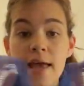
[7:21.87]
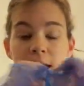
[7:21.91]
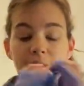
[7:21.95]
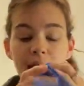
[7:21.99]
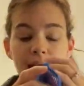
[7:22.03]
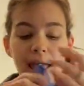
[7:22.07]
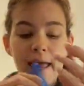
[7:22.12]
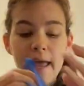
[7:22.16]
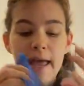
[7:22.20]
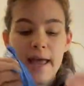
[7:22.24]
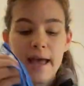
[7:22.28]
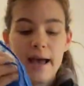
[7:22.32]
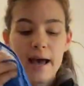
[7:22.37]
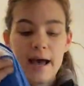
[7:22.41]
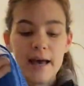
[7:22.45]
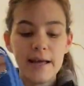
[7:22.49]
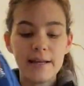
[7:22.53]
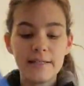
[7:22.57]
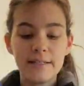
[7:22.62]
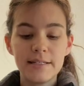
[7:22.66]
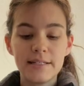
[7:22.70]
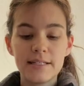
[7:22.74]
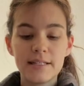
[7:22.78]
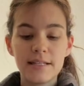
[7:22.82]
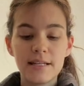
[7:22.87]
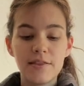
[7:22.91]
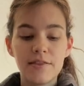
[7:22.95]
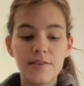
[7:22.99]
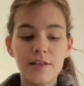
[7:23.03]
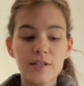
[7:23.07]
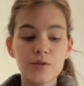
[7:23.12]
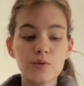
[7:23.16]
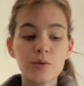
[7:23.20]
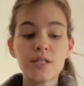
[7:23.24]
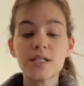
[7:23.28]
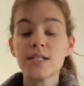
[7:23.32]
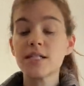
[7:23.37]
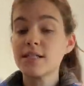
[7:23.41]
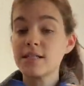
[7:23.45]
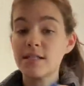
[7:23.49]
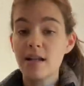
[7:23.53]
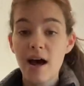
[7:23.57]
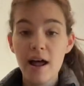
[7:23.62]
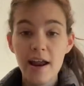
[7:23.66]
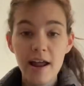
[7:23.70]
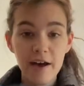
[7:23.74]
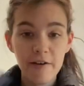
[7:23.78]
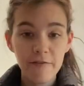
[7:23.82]
and this one does
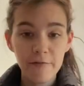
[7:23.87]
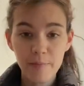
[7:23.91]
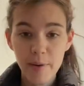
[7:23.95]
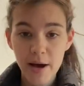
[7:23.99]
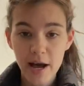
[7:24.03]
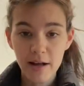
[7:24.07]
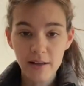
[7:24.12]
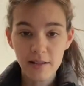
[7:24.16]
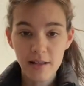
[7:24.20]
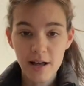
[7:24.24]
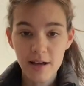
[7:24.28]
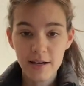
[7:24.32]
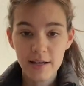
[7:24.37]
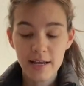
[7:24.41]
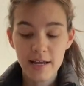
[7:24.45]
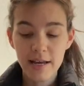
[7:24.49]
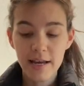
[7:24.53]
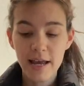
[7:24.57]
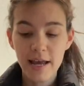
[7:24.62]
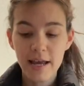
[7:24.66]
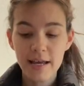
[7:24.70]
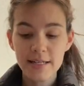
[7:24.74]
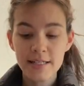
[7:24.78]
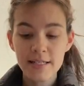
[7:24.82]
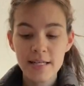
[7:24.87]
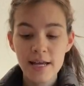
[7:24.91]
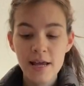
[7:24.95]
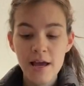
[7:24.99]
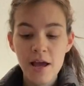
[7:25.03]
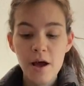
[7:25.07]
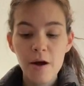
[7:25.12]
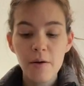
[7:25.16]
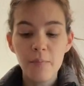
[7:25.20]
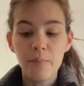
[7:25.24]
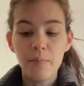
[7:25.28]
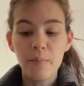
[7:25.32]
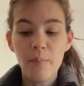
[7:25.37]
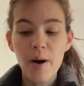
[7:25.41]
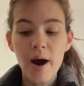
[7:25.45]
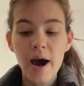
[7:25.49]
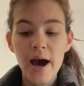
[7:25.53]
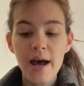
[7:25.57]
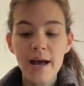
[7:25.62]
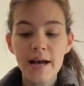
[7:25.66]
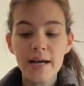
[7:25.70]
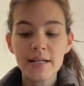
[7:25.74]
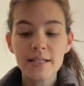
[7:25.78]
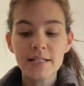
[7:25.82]
not have backlock in it,
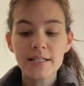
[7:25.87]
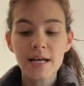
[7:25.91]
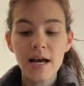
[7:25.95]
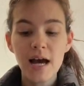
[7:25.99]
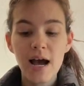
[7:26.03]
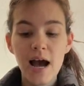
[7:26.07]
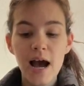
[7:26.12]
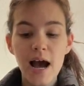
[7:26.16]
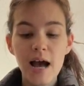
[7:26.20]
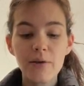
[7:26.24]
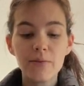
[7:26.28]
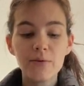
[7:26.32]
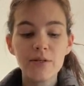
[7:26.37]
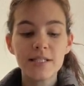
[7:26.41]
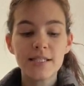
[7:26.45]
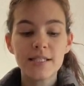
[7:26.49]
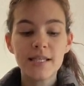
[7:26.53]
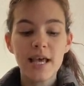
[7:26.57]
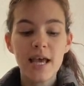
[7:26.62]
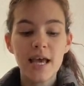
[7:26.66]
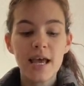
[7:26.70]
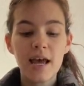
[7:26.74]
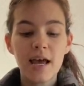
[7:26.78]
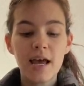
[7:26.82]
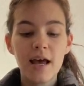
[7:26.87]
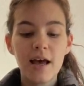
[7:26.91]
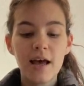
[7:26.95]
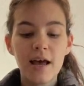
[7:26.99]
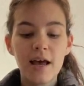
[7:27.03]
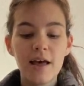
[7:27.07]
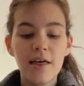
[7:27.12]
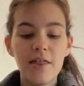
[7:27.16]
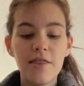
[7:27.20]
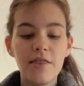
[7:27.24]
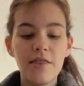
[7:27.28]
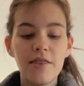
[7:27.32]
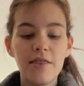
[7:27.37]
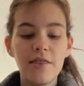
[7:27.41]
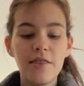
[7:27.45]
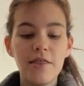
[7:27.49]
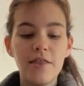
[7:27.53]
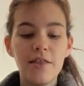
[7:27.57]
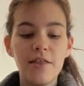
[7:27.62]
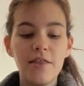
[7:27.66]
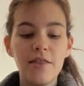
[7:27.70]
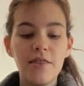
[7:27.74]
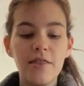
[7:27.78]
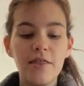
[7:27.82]
but I would say
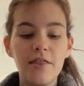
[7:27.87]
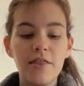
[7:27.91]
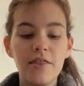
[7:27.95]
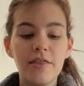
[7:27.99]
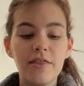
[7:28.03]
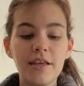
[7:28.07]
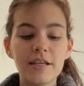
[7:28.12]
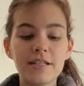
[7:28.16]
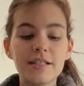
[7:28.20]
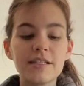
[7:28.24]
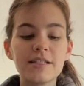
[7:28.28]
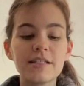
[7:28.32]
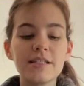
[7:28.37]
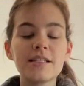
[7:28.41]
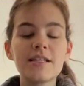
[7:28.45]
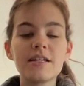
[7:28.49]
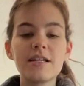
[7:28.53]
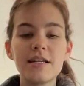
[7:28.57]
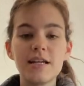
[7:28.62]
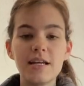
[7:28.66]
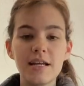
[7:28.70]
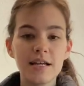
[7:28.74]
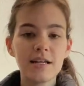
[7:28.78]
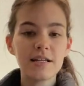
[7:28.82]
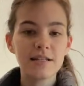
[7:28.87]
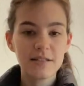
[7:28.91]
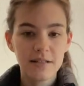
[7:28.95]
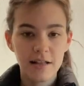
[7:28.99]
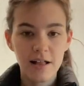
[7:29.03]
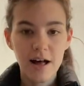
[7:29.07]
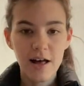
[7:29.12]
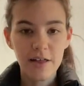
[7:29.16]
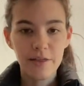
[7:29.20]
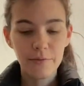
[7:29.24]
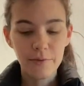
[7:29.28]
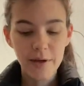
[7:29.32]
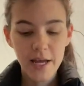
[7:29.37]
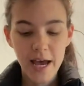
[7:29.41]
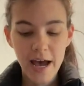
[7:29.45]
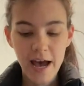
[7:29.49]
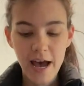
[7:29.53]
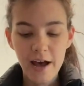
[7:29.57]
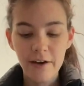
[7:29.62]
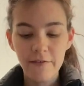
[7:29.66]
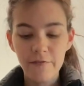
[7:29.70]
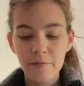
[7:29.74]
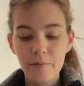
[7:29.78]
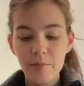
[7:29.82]
this is the neatest cloth we
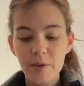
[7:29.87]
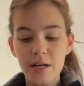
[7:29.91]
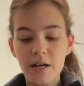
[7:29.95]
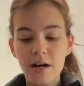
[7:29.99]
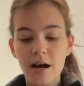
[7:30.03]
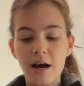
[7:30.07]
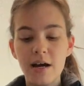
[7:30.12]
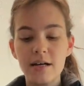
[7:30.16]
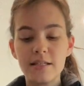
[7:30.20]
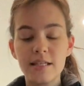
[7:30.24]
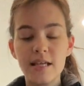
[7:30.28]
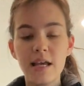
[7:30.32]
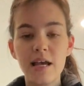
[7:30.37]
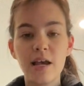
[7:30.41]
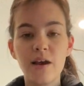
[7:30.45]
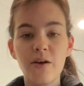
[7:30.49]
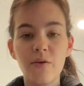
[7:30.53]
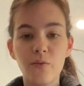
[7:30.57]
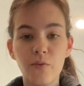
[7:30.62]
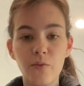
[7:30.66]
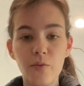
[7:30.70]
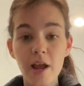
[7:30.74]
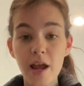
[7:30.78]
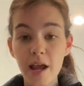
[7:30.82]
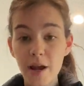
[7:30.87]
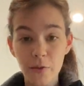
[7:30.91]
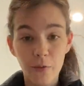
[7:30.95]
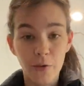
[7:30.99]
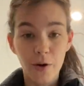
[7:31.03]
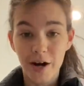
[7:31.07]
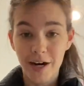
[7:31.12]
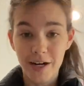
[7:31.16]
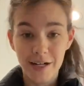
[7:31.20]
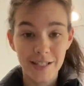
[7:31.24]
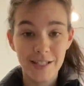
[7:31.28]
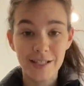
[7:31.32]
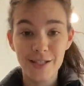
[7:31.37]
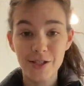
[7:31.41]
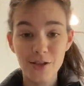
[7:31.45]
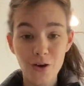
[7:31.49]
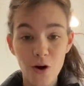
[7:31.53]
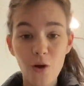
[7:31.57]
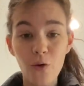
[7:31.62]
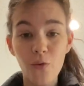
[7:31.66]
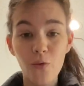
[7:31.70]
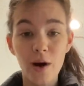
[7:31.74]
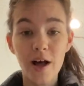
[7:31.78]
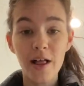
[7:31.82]
have because it works
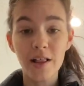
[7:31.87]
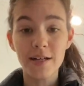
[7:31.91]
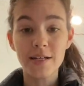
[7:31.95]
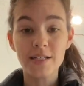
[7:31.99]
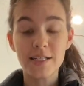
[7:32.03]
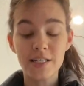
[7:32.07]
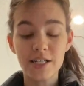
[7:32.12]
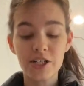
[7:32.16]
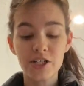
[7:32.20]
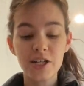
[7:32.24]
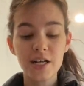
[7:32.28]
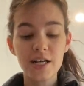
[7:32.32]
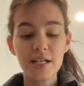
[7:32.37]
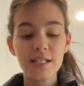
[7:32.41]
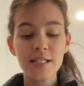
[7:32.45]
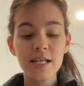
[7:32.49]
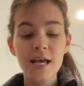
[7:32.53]
so well on dishes.